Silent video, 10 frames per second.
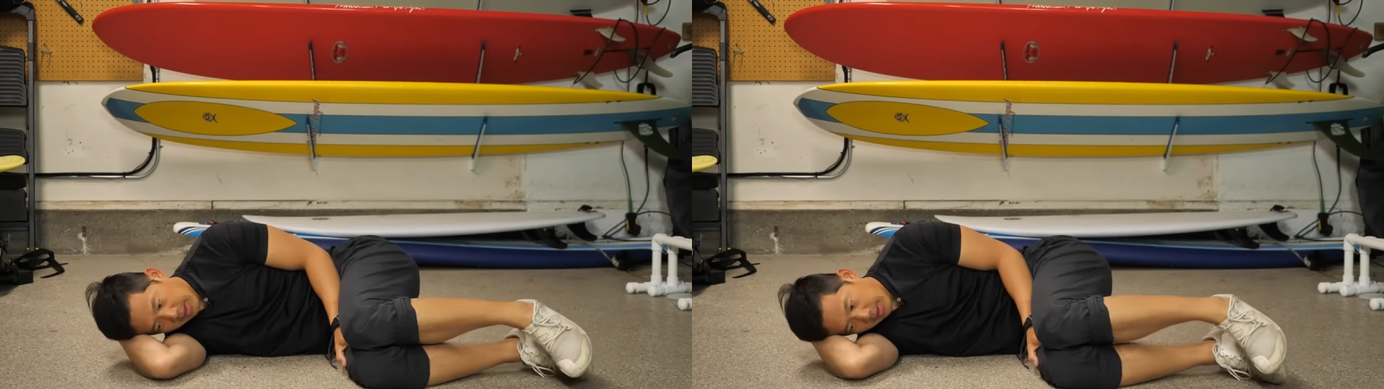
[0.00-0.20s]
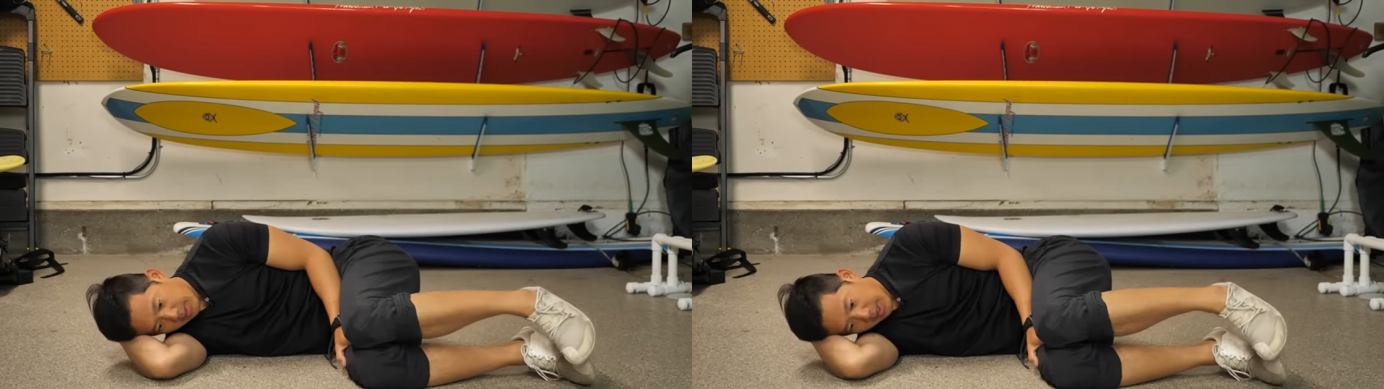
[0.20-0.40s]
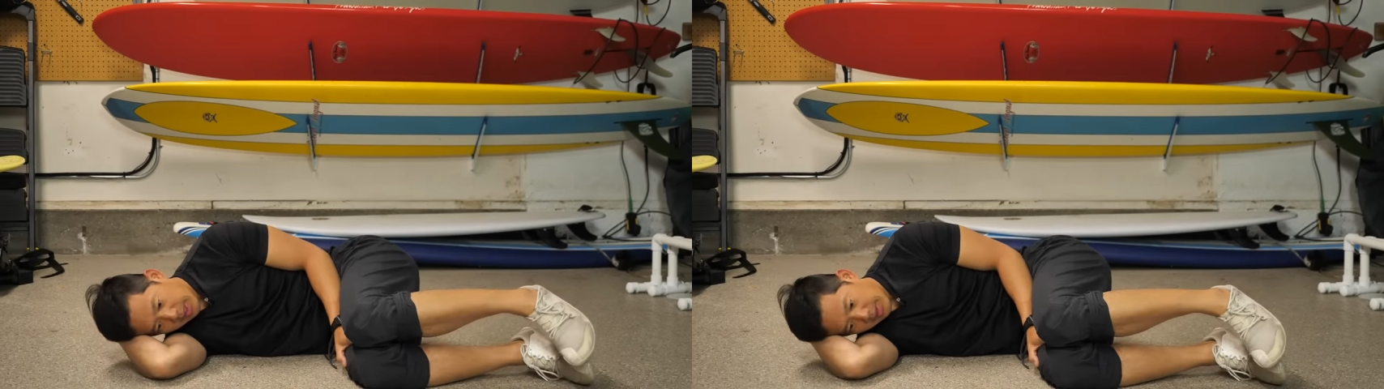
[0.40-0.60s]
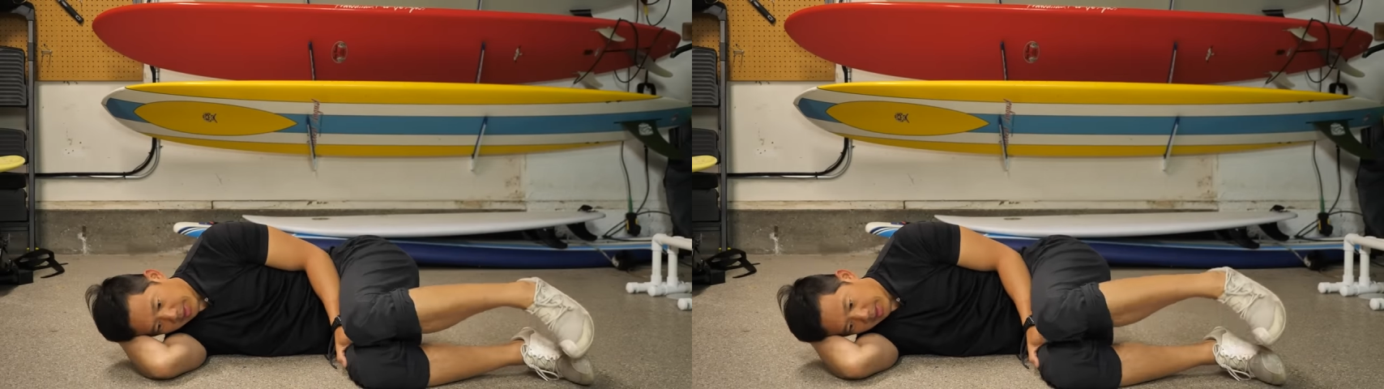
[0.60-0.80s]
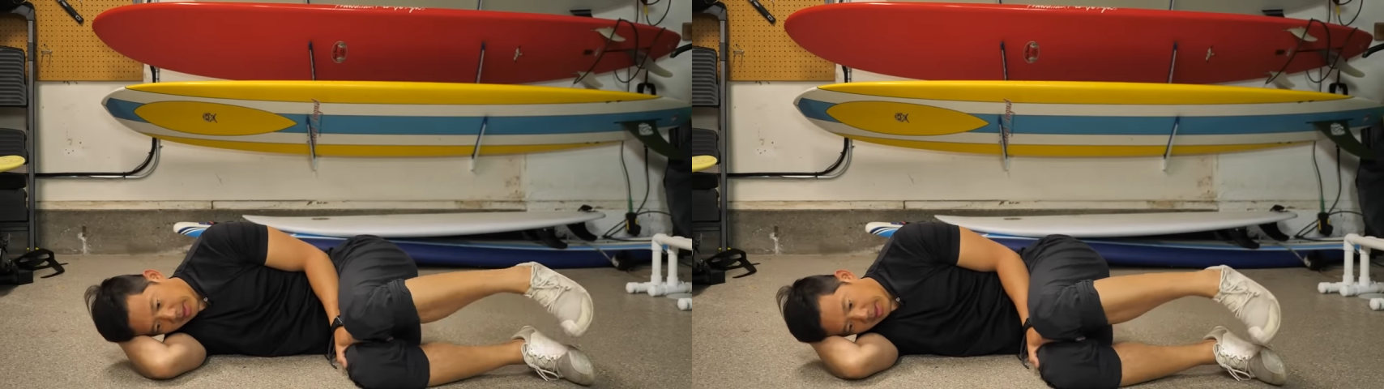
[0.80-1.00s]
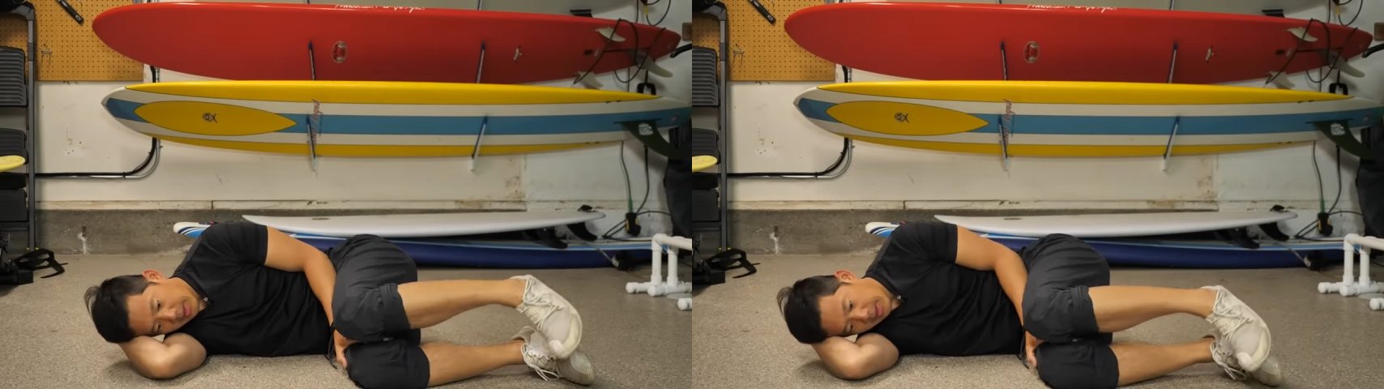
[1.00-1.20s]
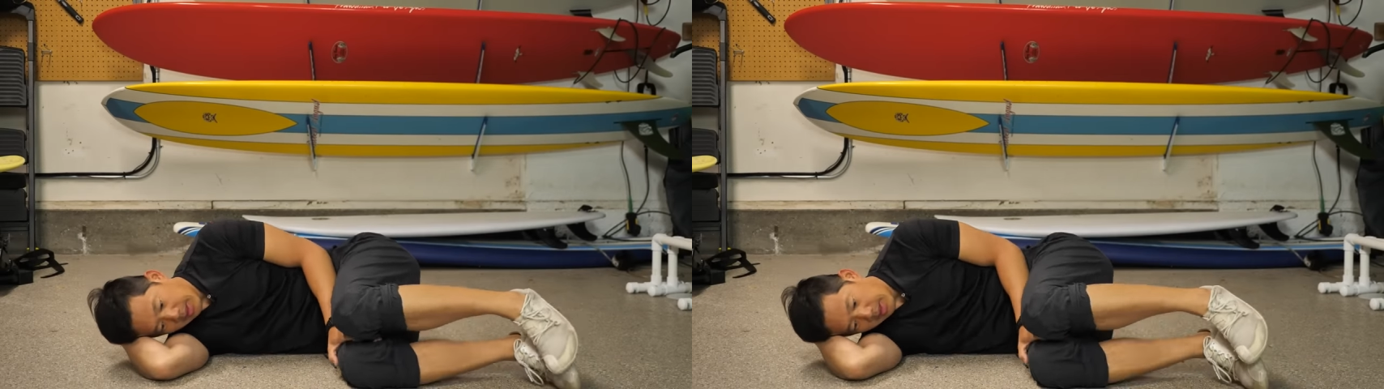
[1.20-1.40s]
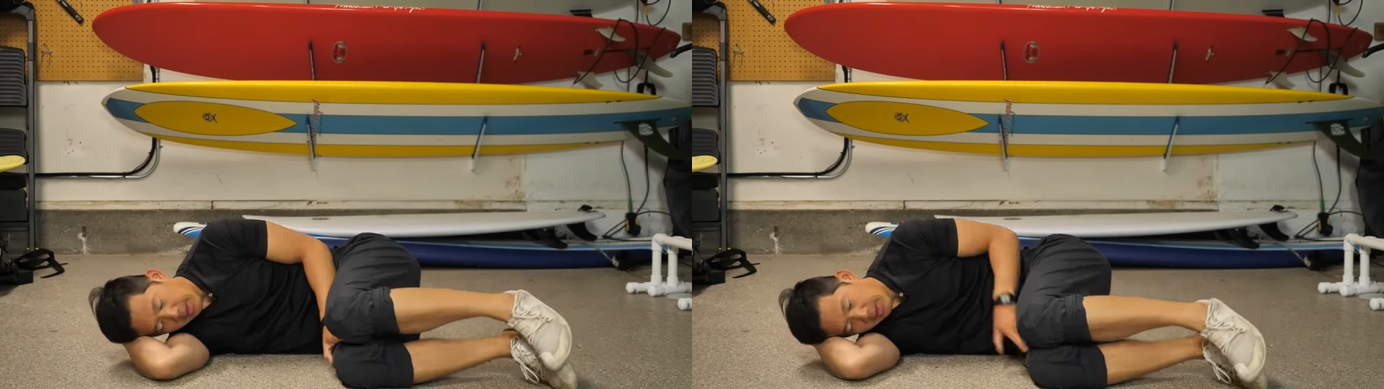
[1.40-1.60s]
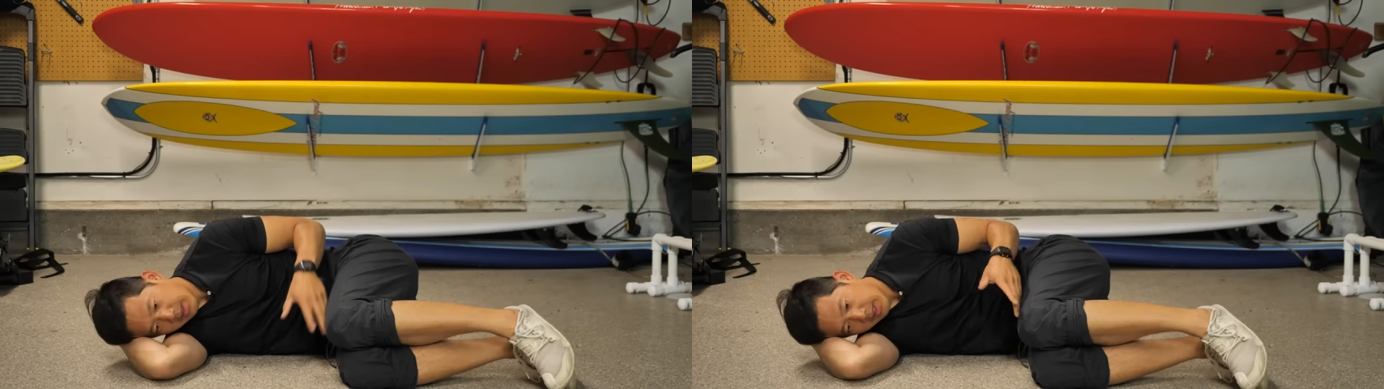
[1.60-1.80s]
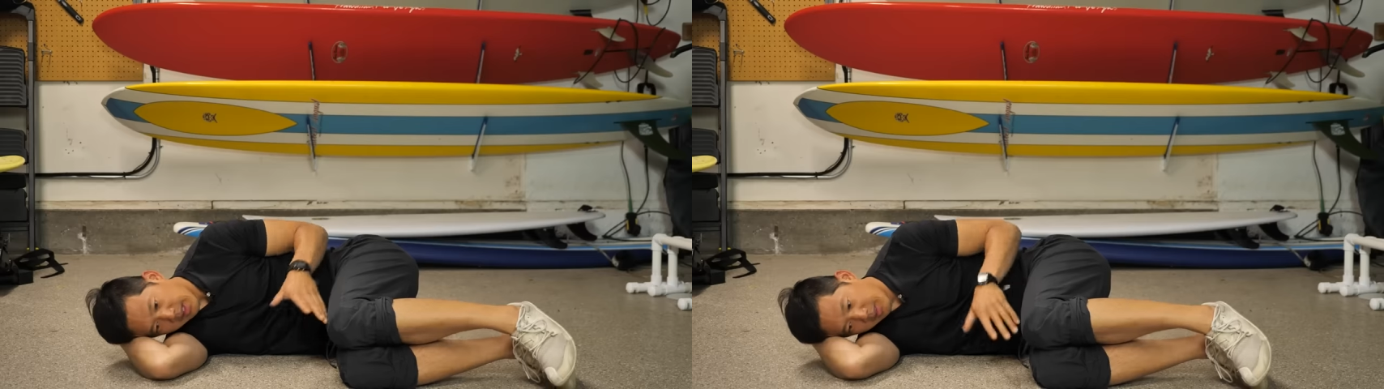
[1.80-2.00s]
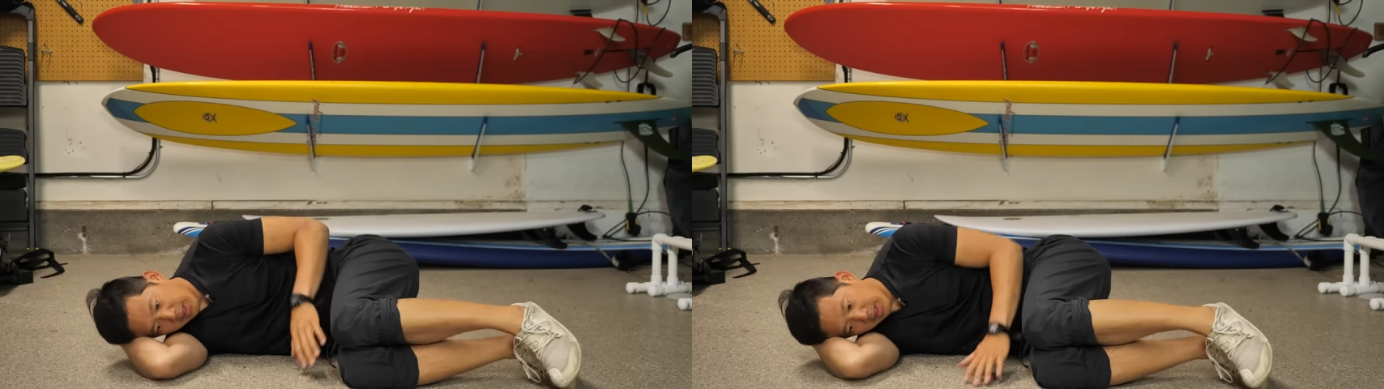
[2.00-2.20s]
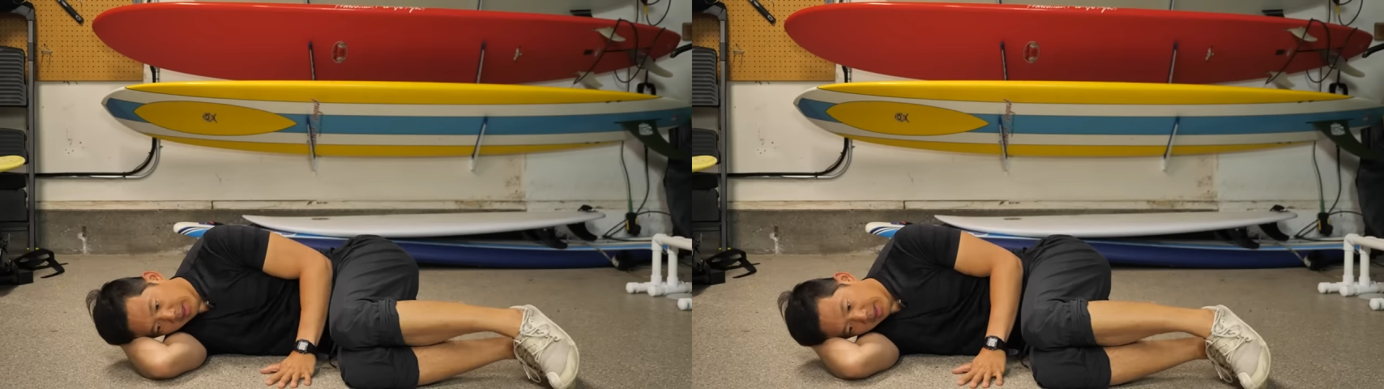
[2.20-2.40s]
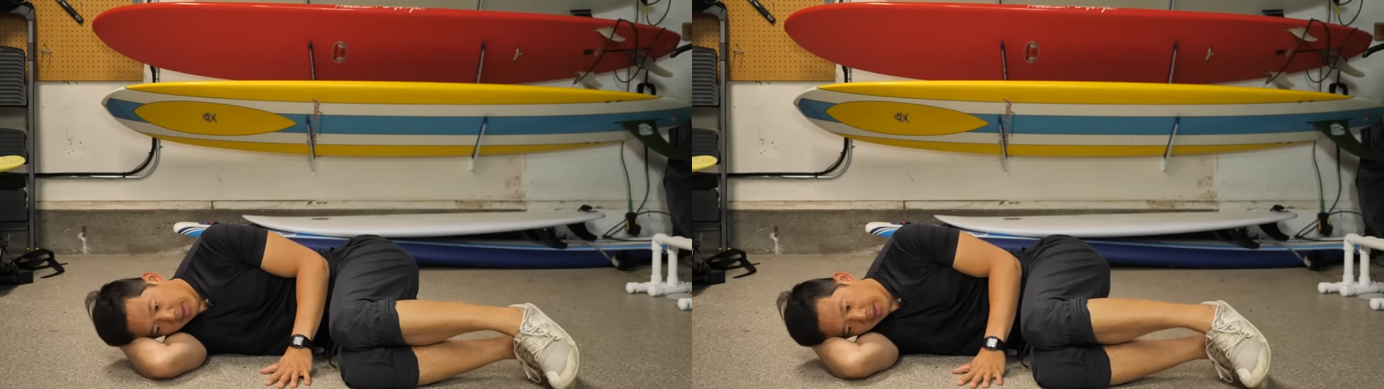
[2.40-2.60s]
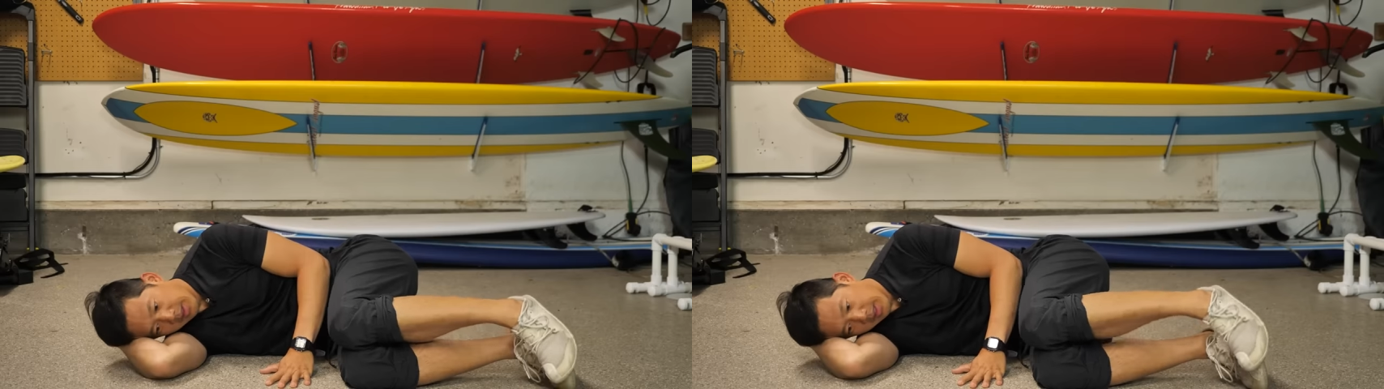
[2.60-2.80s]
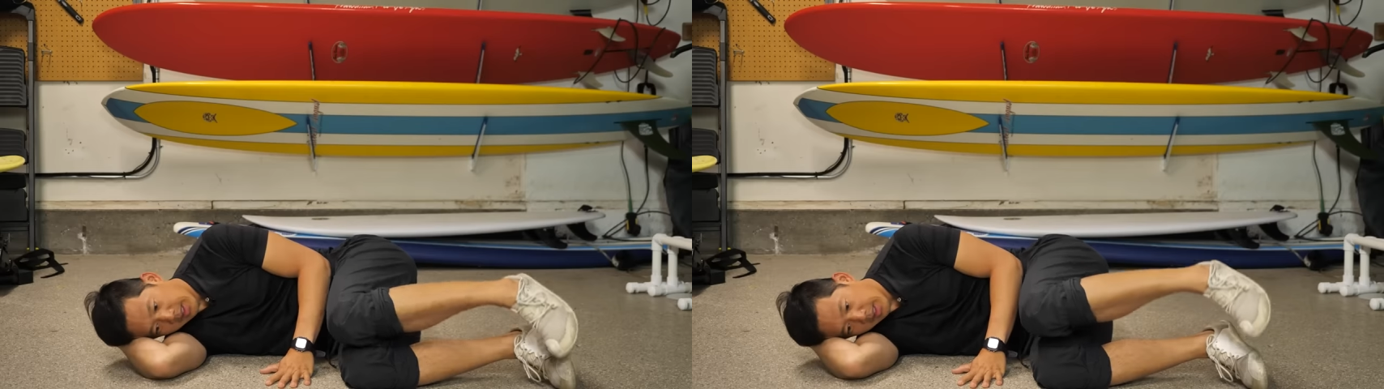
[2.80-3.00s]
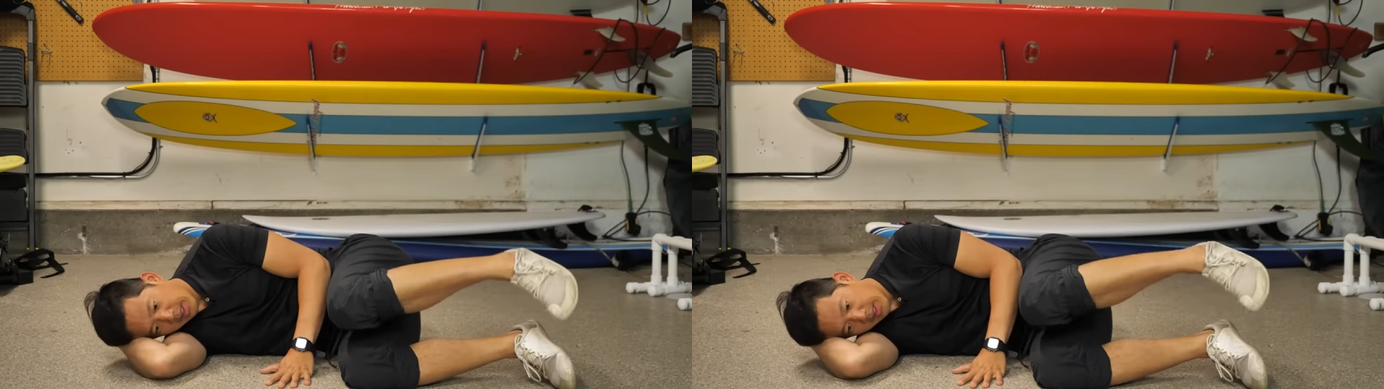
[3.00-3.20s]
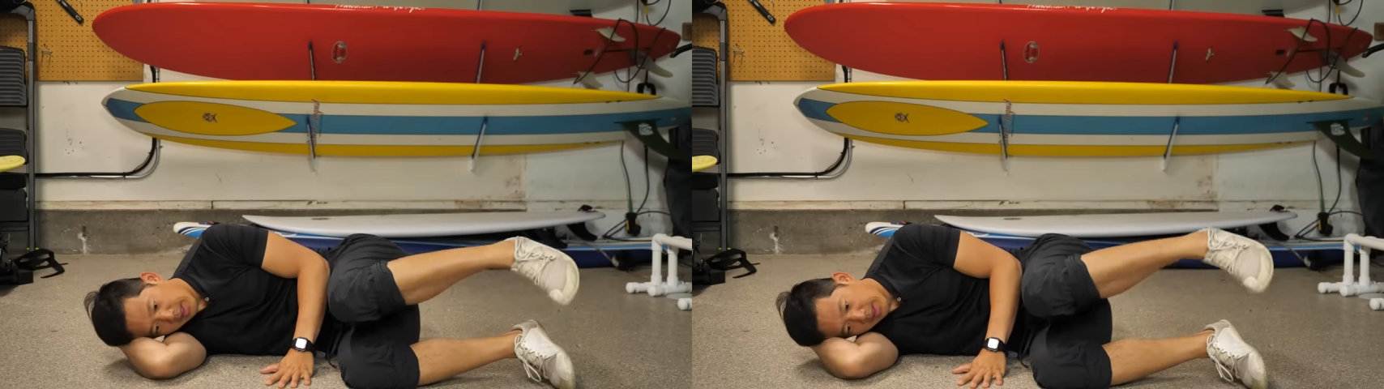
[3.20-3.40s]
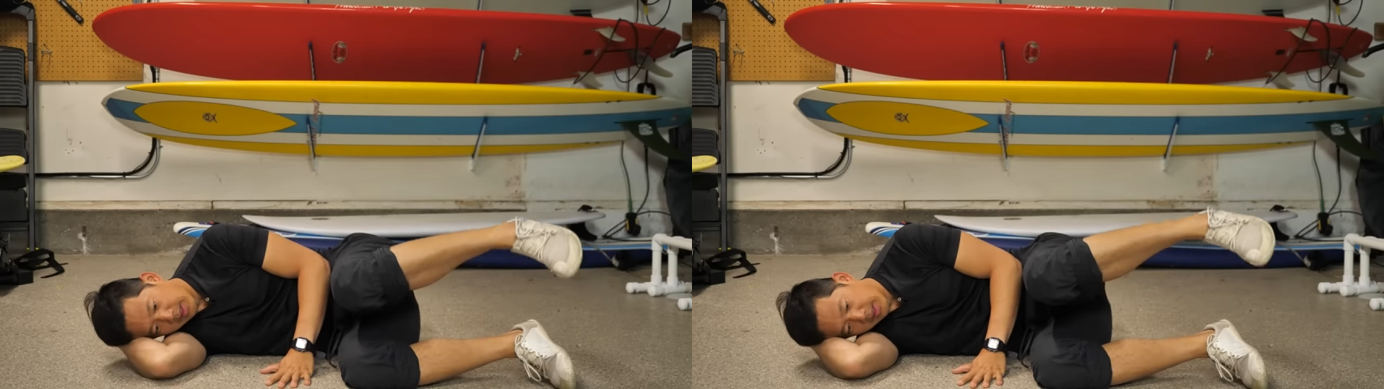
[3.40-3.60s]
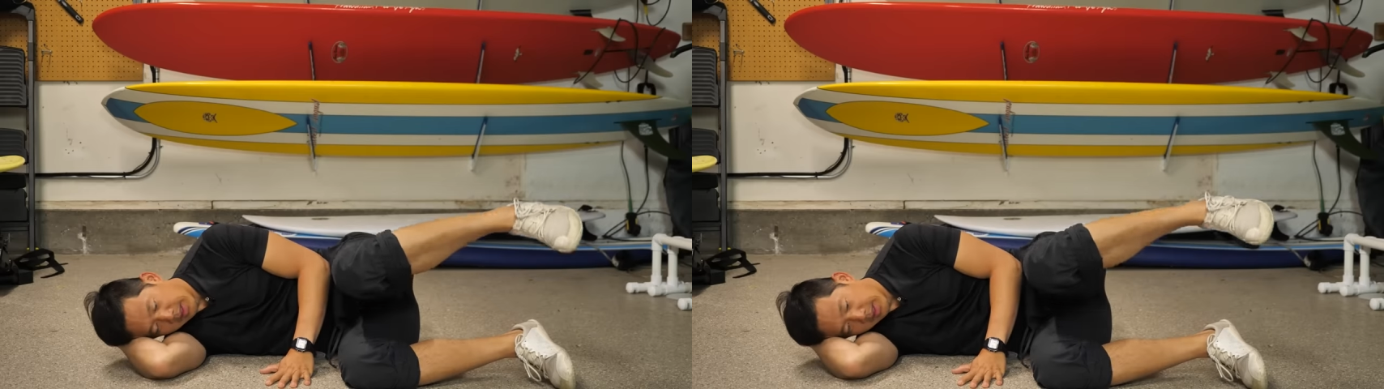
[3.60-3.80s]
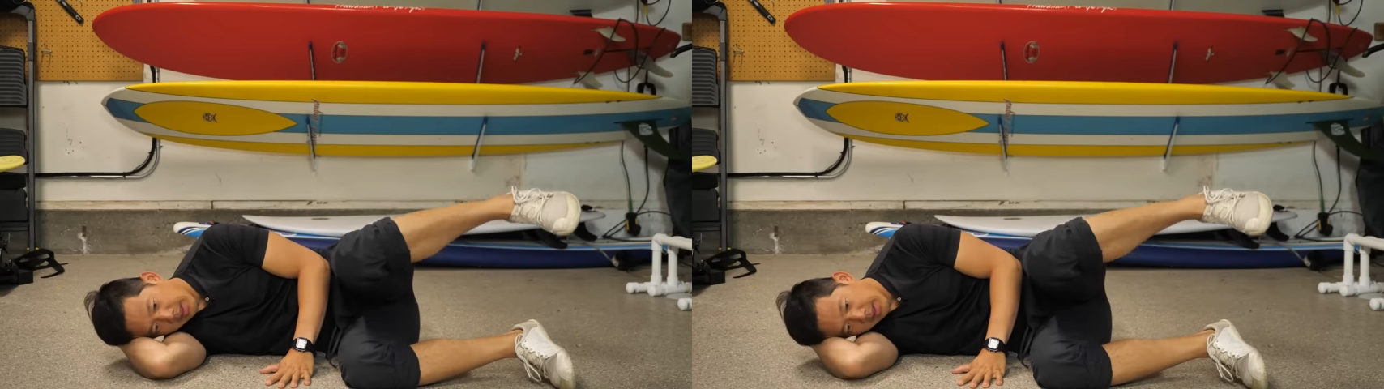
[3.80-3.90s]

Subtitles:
[unreadable: no face in view]